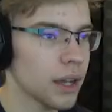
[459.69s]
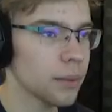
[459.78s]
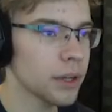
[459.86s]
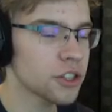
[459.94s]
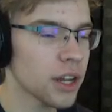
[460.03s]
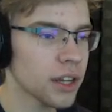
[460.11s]
I
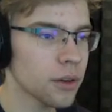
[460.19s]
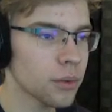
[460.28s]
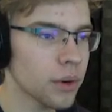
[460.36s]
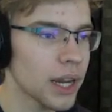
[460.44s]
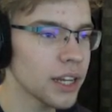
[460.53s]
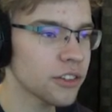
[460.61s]
wish I could
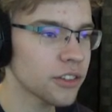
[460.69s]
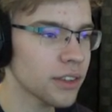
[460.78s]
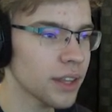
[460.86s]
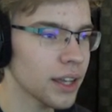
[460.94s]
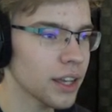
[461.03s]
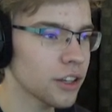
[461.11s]
race
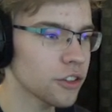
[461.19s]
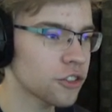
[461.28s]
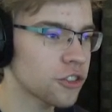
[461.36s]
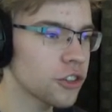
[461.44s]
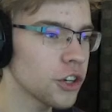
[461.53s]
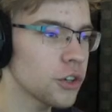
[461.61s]
the
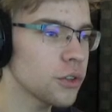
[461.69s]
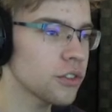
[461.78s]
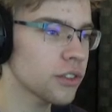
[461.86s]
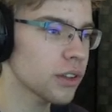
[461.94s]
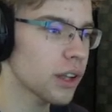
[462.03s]
snooze a